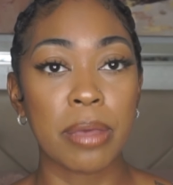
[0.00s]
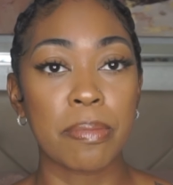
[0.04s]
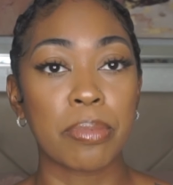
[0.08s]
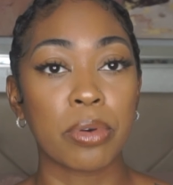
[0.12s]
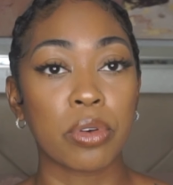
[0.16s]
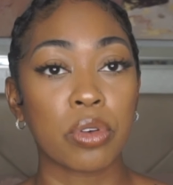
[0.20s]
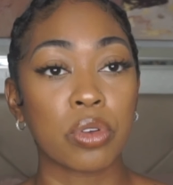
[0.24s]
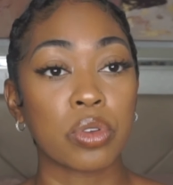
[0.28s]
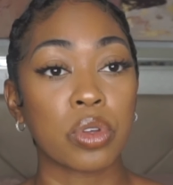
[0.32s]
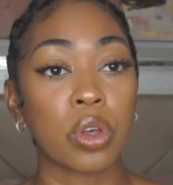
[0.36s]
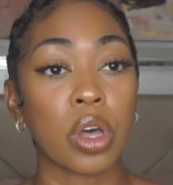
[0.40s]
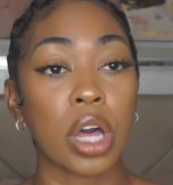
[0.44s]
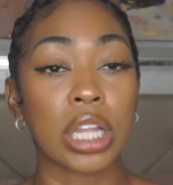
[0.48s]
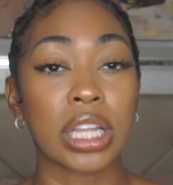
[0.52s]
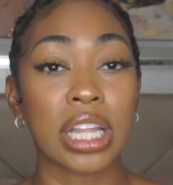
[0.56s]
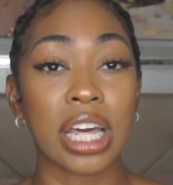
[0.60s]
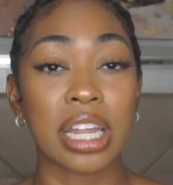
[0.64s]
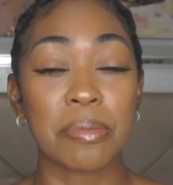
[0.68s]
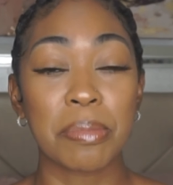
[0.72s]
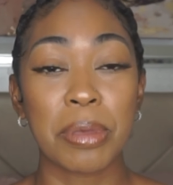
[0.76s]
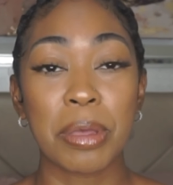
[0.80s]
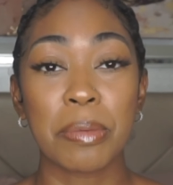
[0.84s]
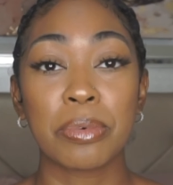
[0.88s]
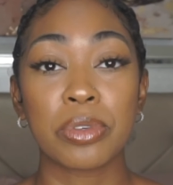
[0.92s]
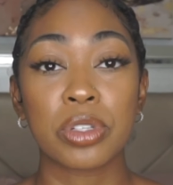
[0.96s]
A lot
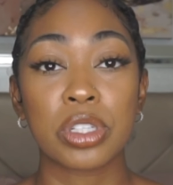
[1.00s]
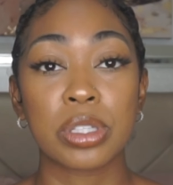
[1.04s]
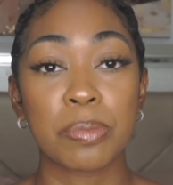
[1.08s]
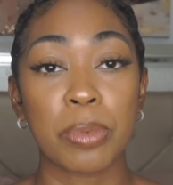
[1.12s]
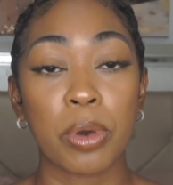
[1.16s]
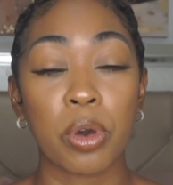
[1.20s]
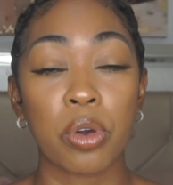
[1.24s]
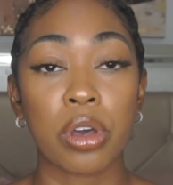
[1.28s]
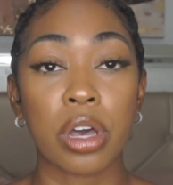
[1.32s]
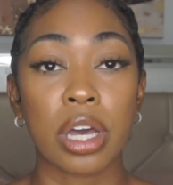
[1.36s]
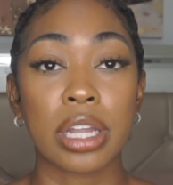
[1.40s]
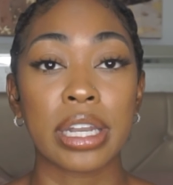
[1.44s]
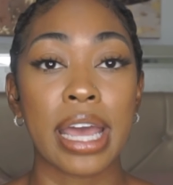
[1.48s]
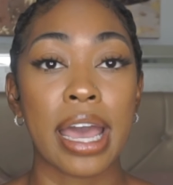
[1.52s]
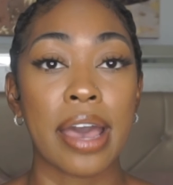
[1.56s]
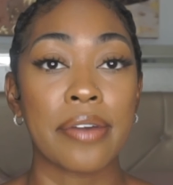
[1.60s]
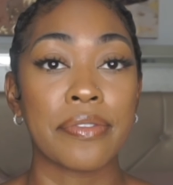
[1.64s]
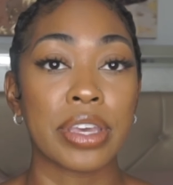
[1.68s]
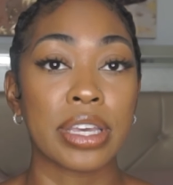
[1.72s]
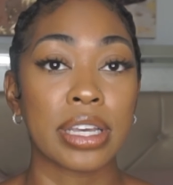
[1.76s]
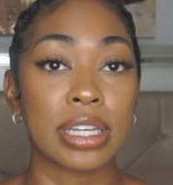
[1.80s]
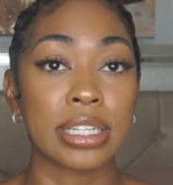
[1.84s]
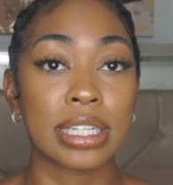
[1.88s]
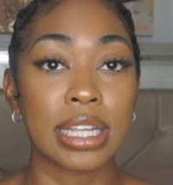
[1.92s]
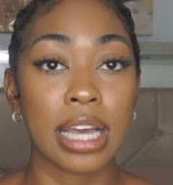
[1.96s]
of people spoke on
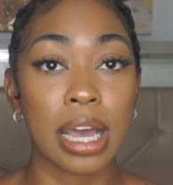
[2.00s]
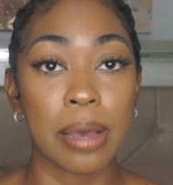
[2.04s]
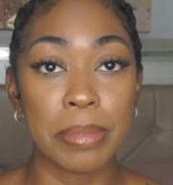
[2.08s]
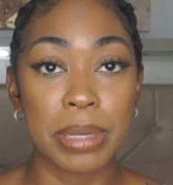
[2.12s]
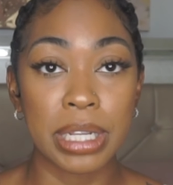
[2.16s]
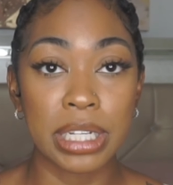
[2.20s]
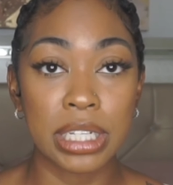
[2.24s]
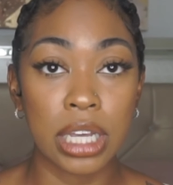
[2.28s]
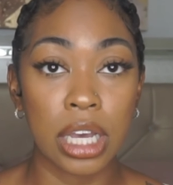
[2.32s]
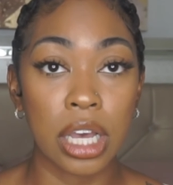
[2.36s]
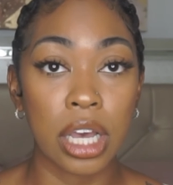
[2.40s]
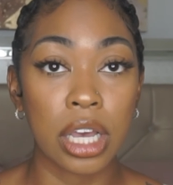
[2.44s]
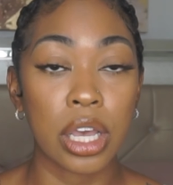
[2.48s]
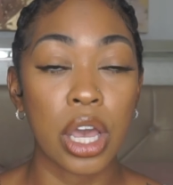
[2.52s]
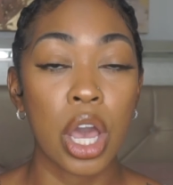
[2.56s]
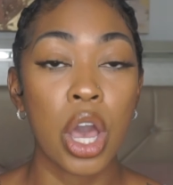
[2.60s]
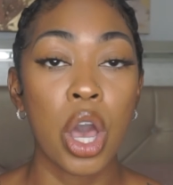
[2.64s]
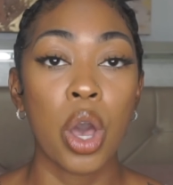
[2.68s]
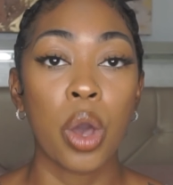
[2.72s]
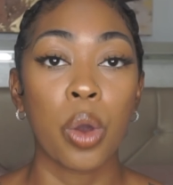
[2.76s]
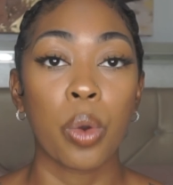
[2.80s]
having a tummy tuck